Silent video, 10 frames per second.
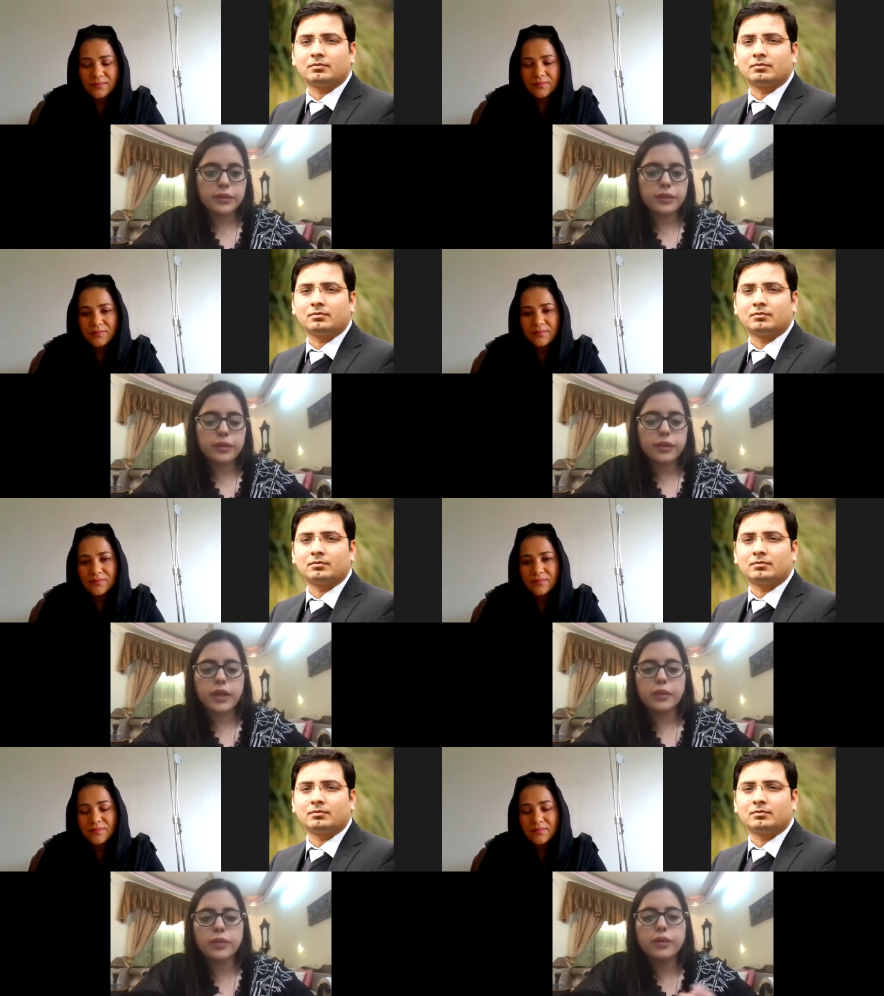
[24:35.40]
Speaker 1: So
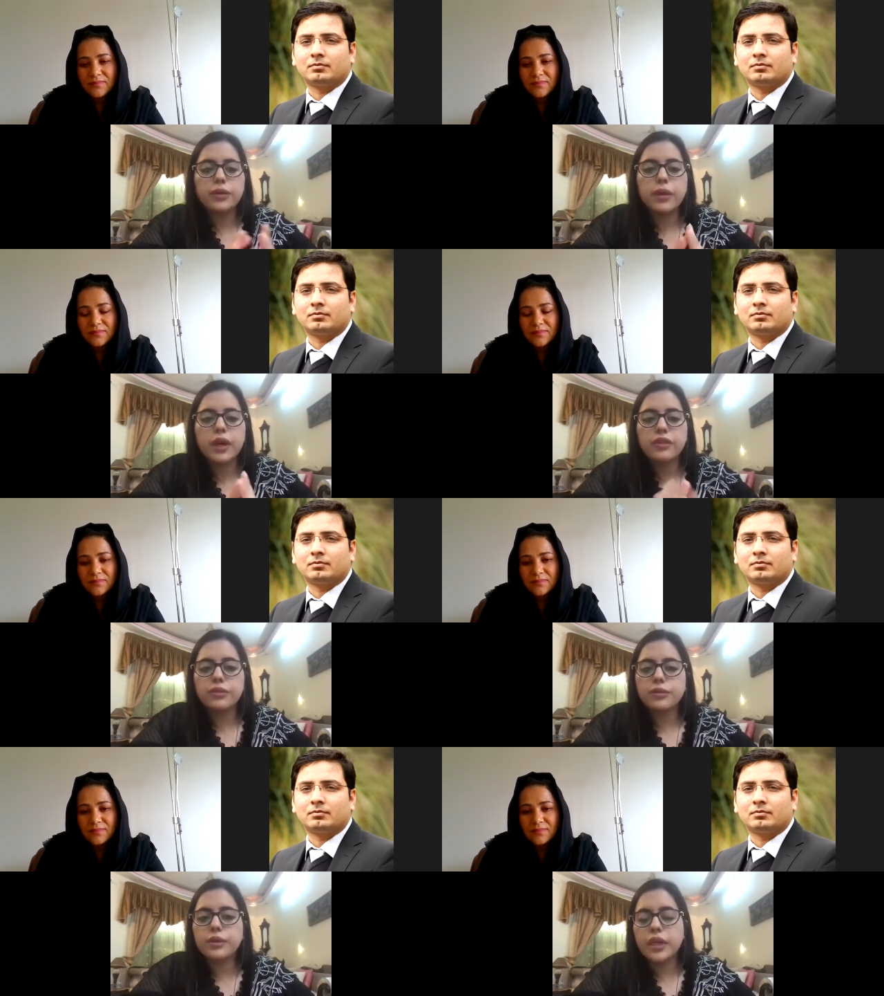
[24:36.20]
I'm going to ask
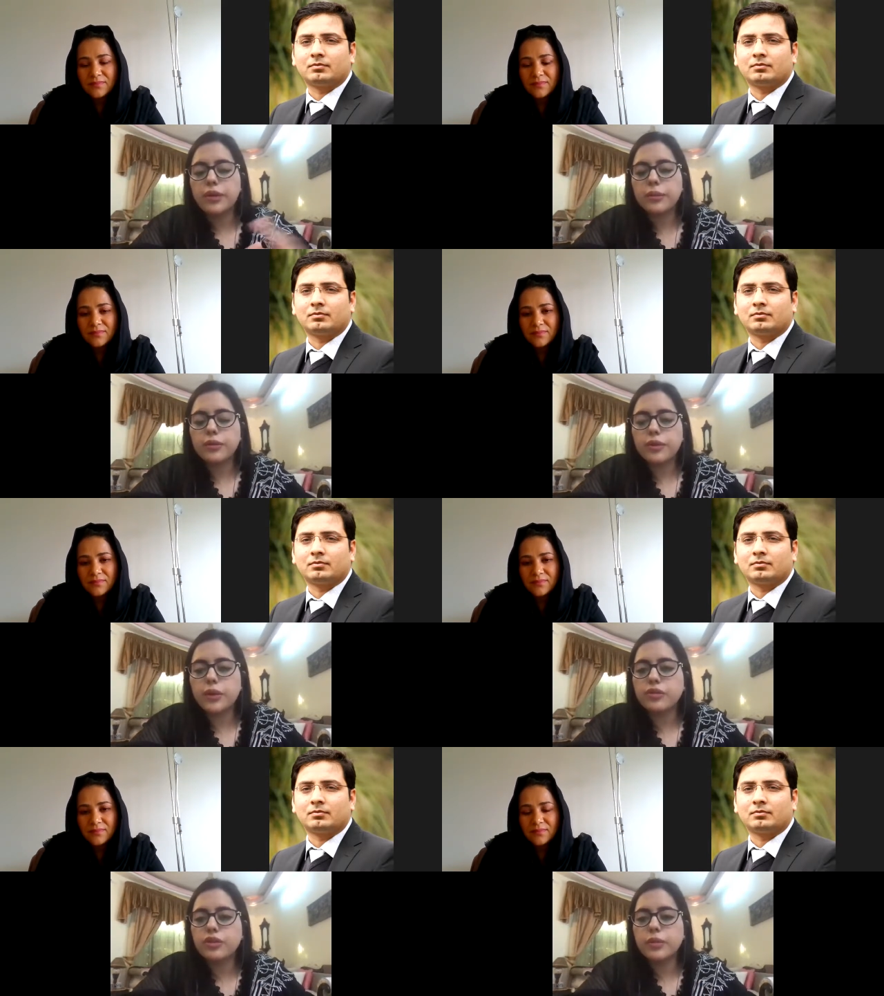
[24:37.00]
you now. I'm going to
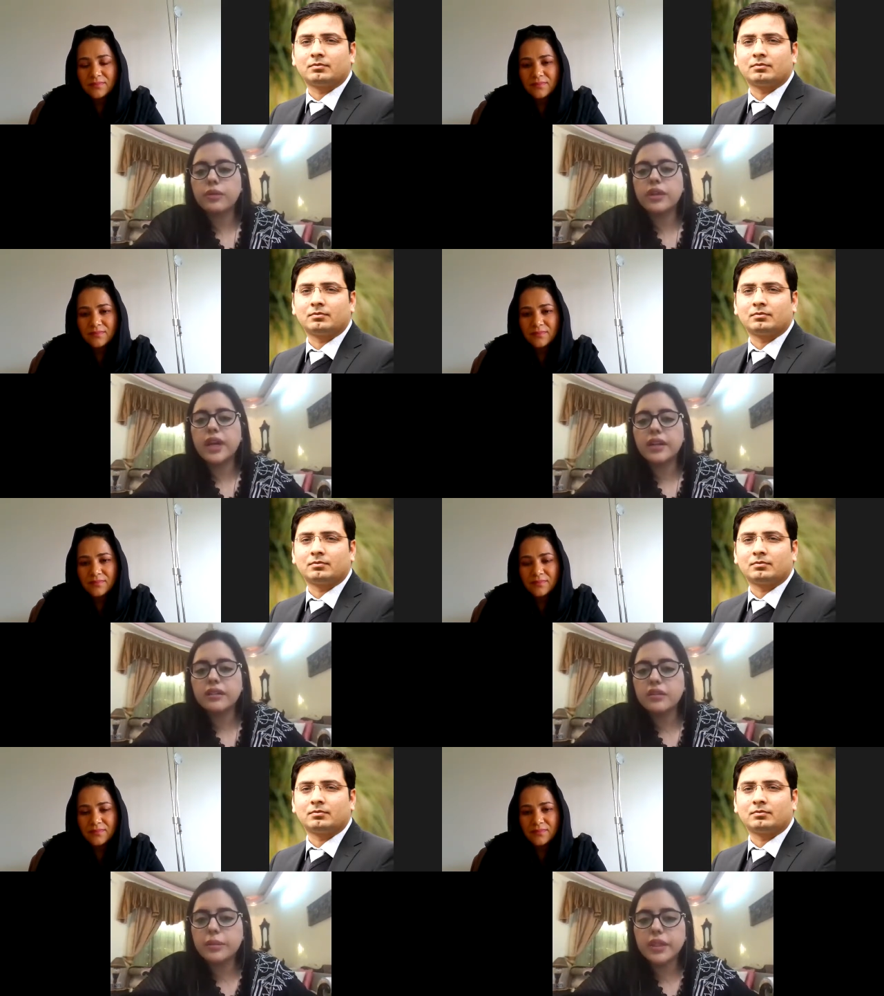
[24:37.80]
ask you about the
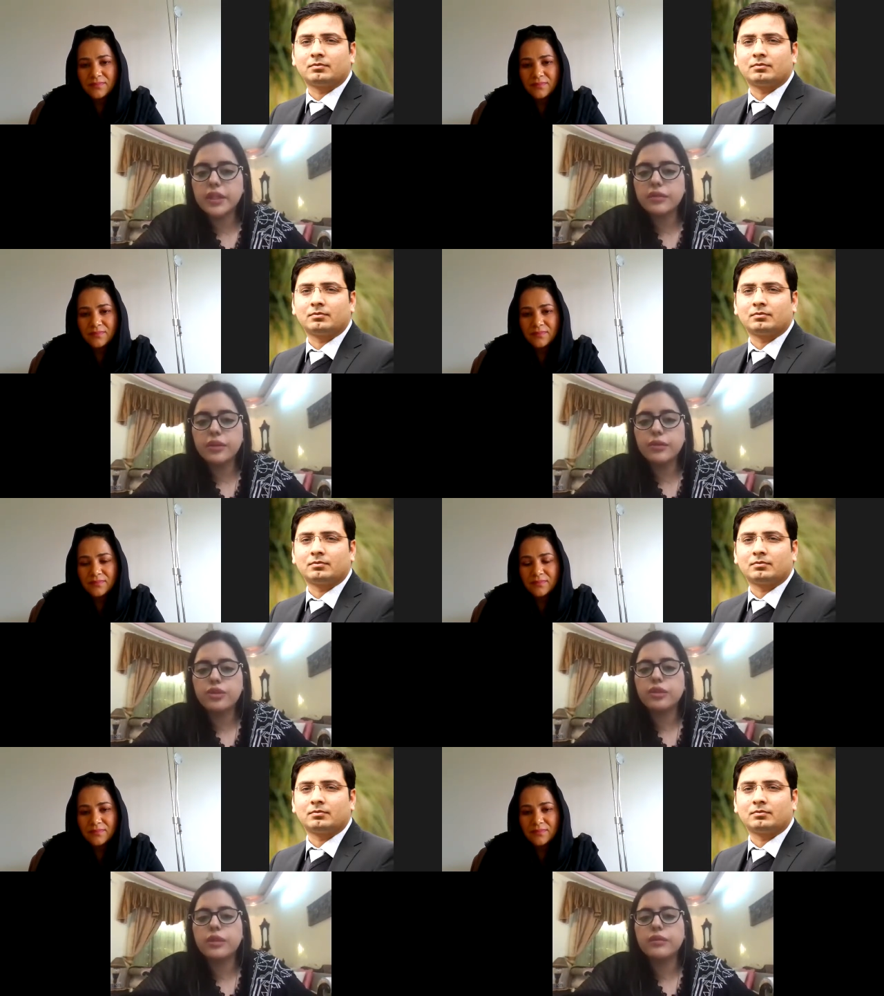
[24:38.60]
anticipated
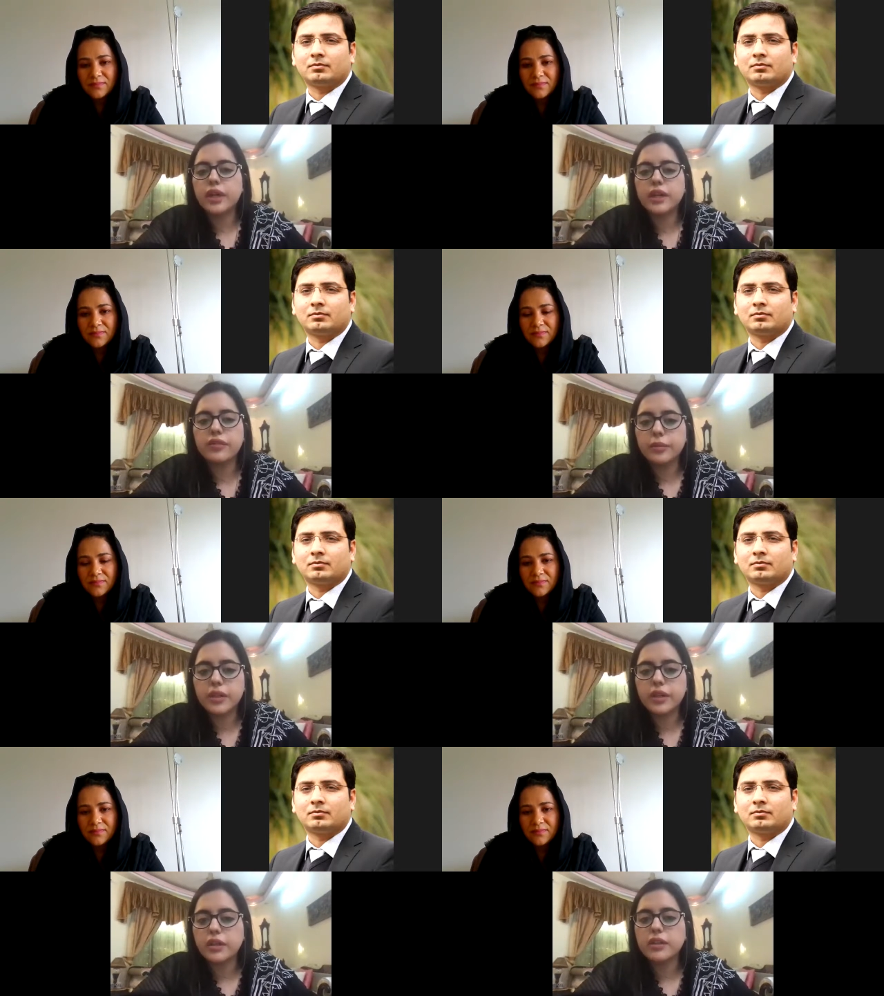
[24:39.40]
future of Afghan
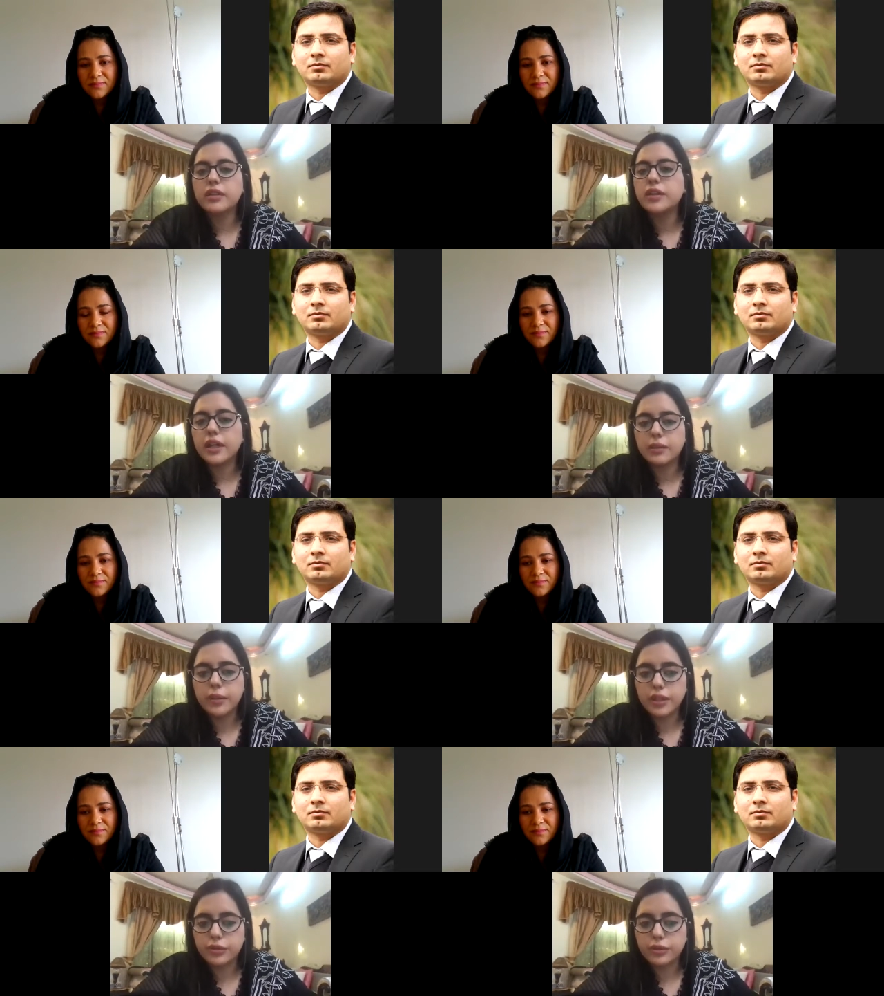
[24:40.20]
women under the
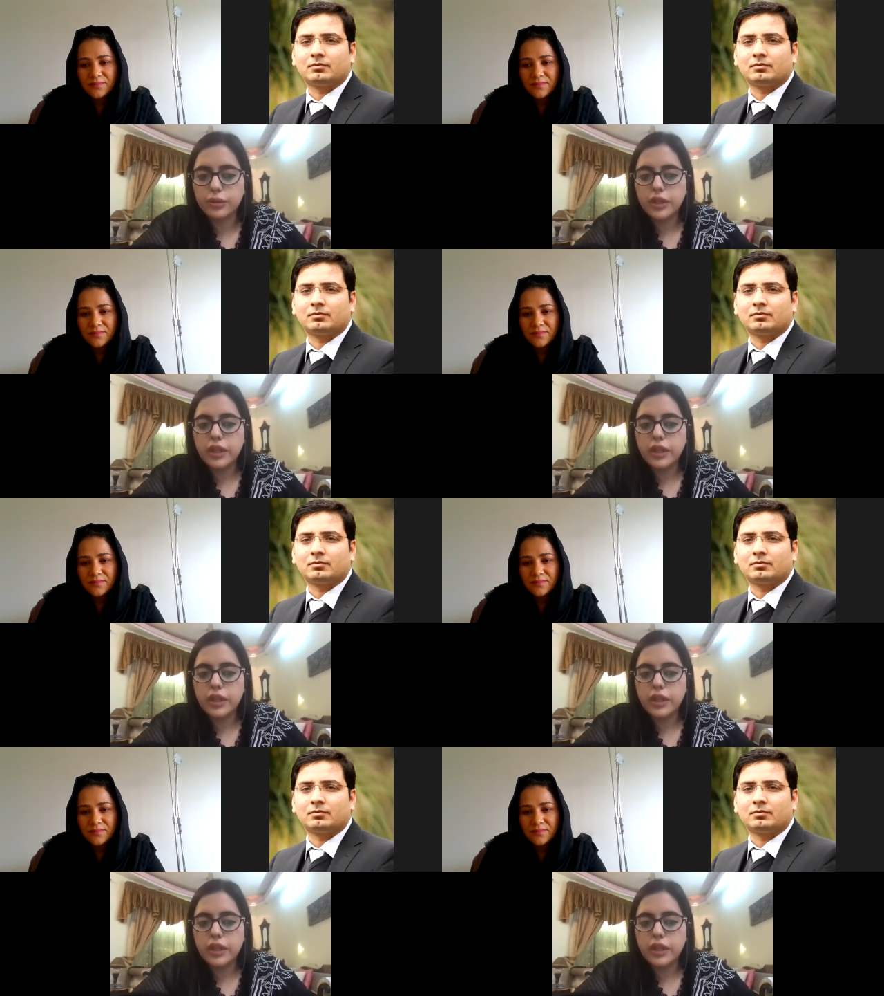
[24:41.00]
Taliban rule.